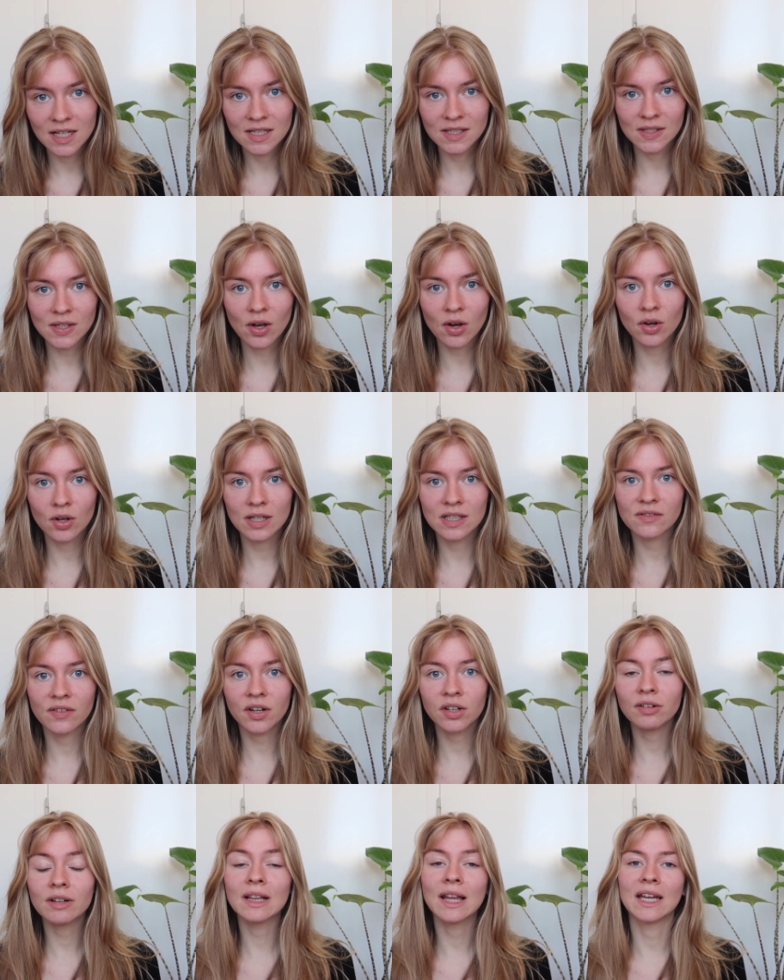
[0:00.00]
So it's
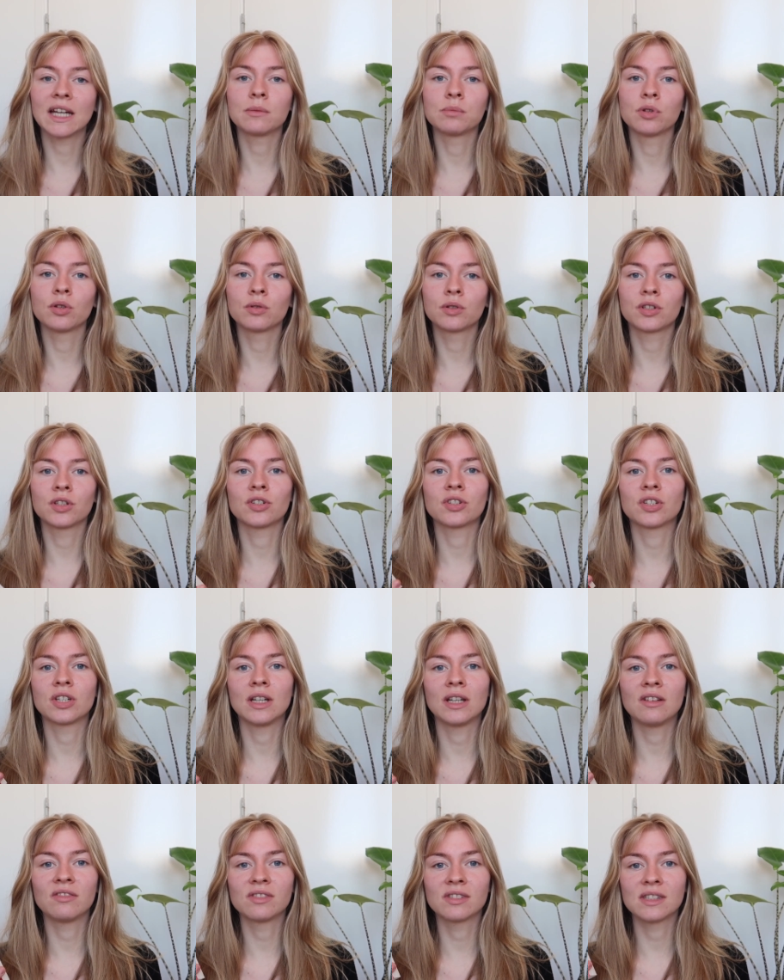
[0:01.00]
very relatable because
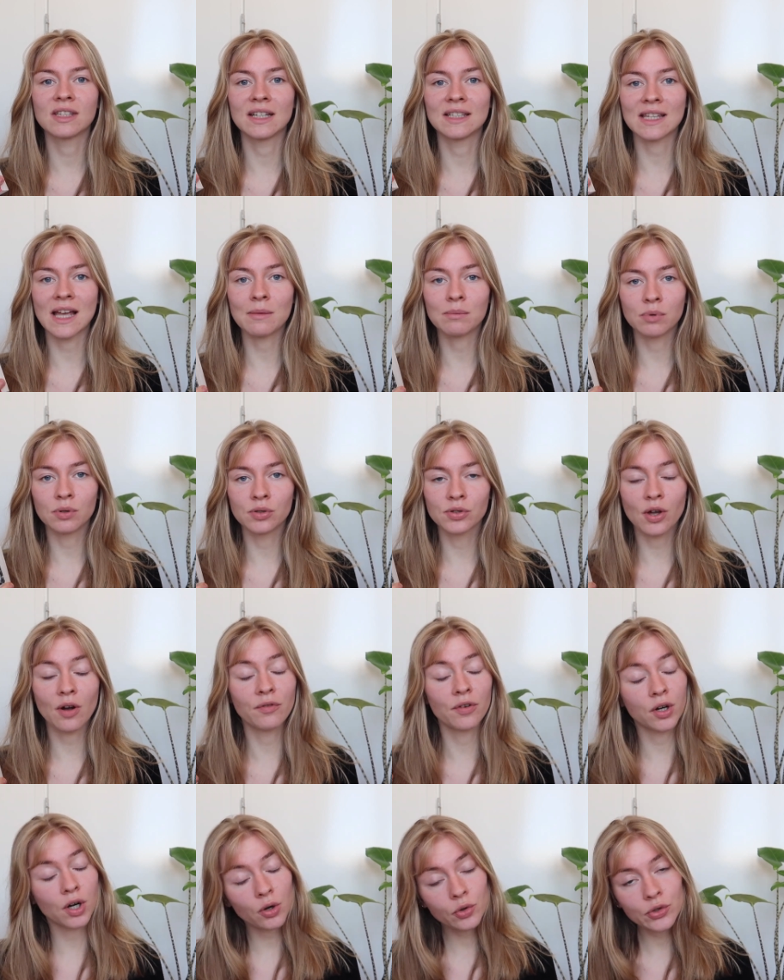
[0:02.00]
she gives examples of
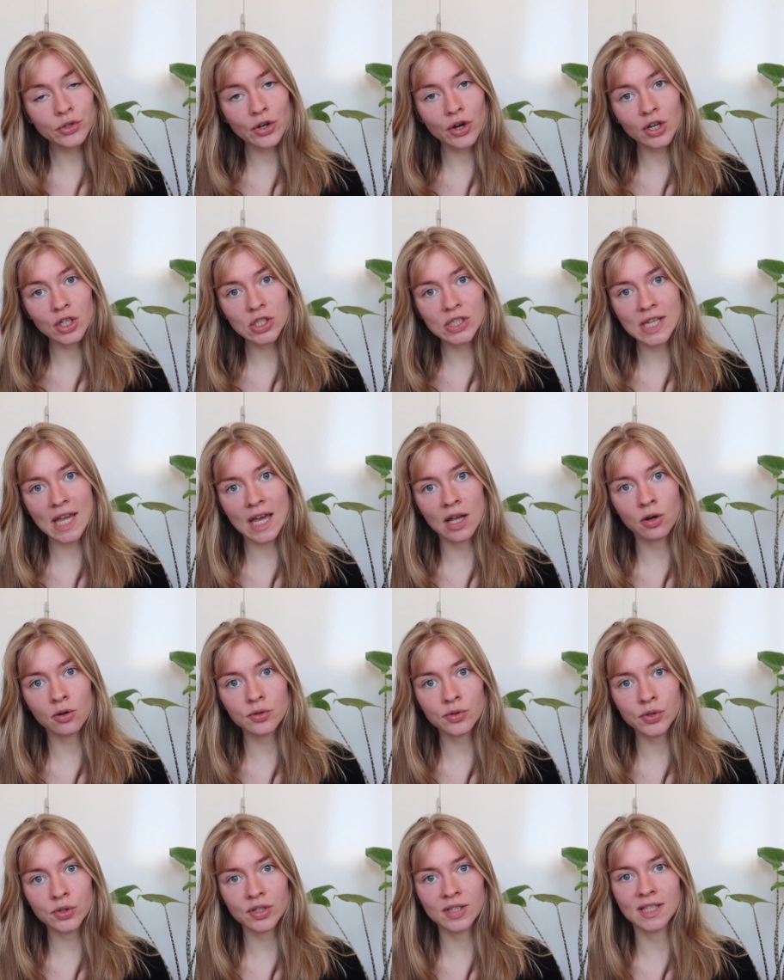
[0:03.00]
her own dogs and
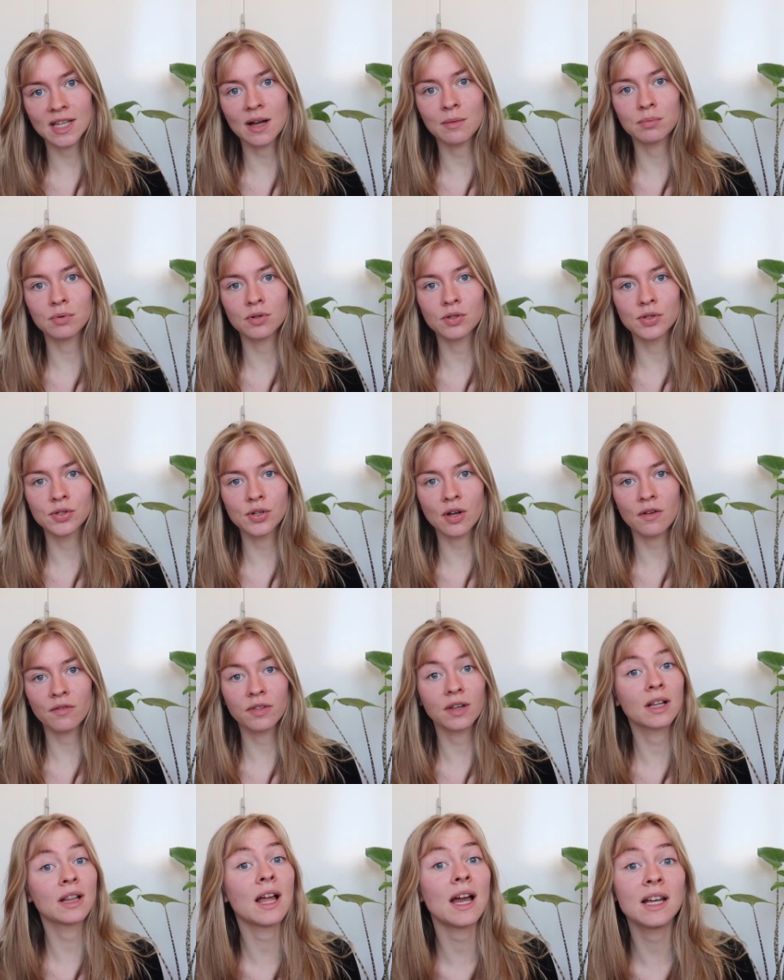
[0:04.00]
also examples of
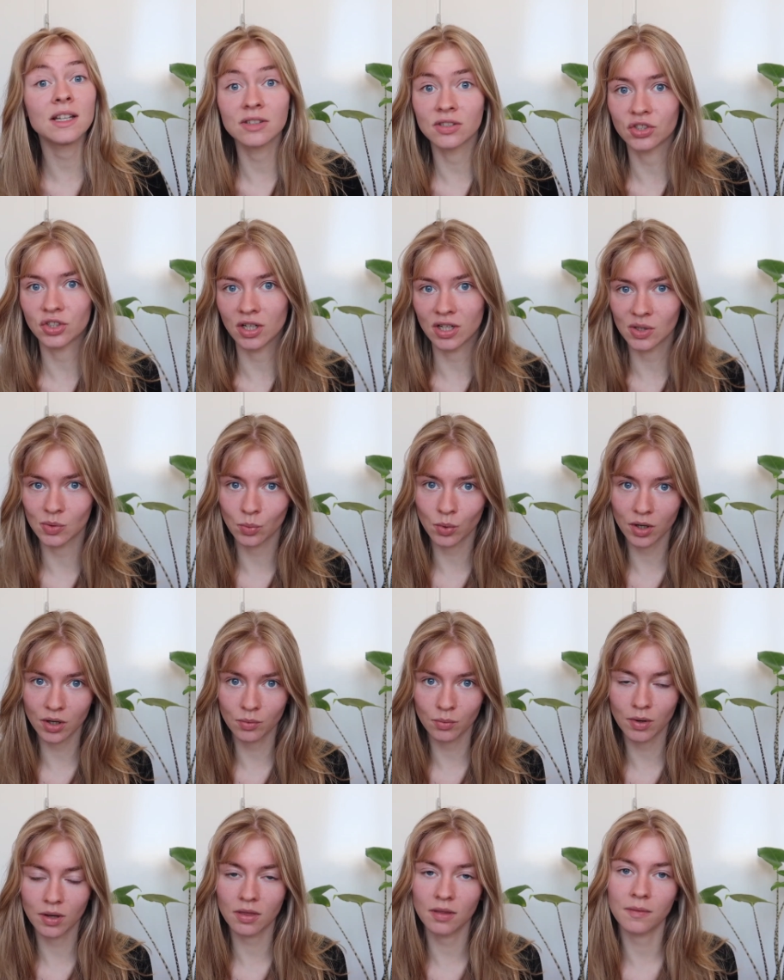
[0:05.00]
the clients she has
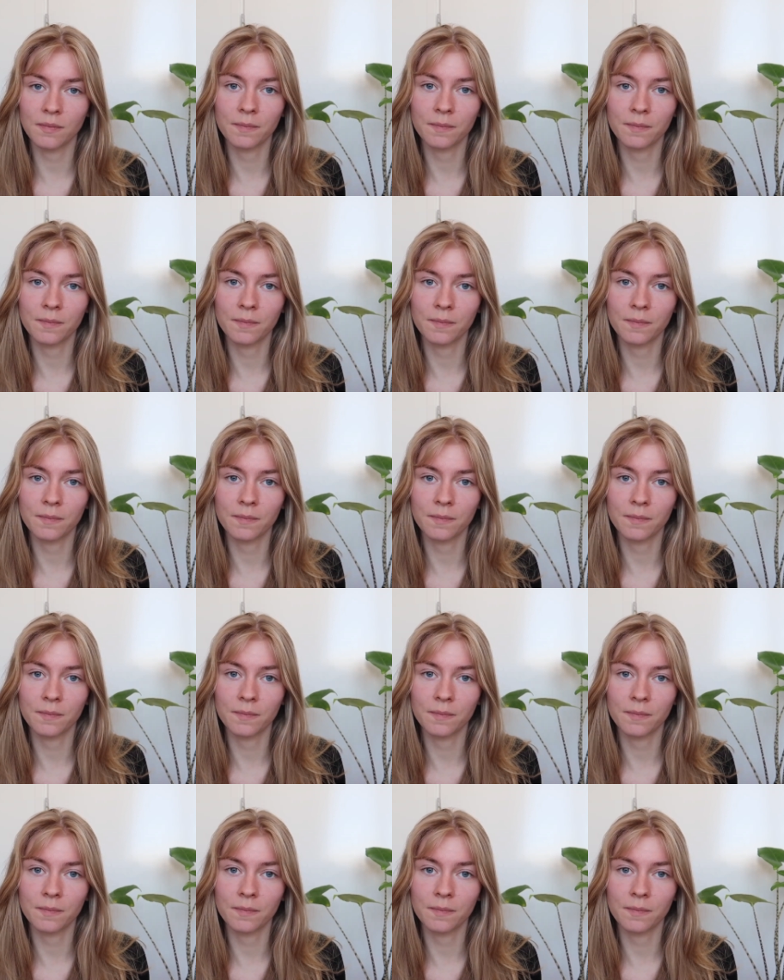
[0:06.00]
worked with.